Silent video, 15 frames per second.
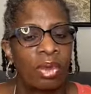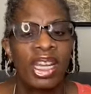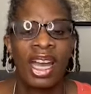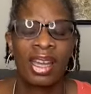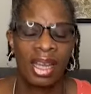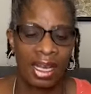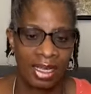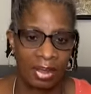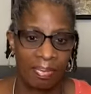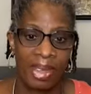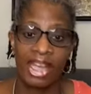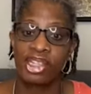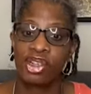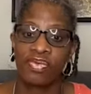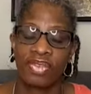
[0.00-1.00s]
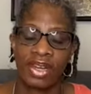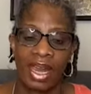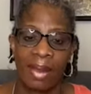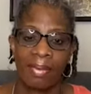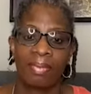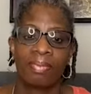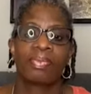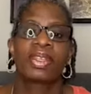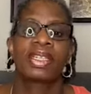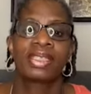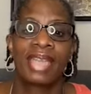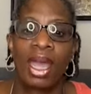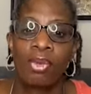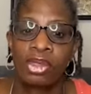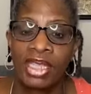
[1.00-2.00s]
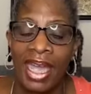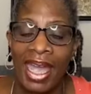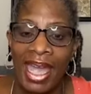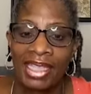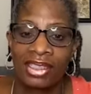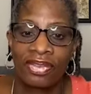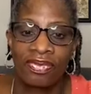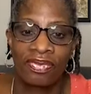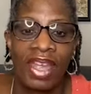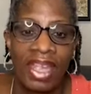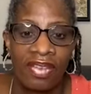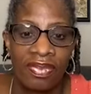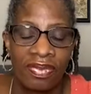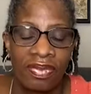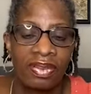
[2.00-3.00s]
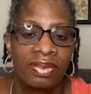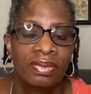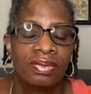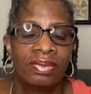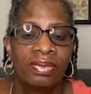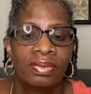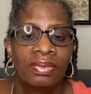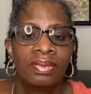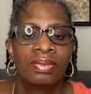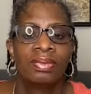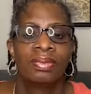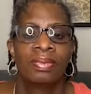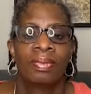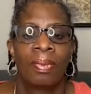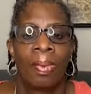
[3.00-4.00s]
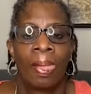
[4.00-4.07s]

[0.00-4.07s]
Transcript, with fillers: I'm not going to let that, you know, my, my, my existence does not depend on anyone.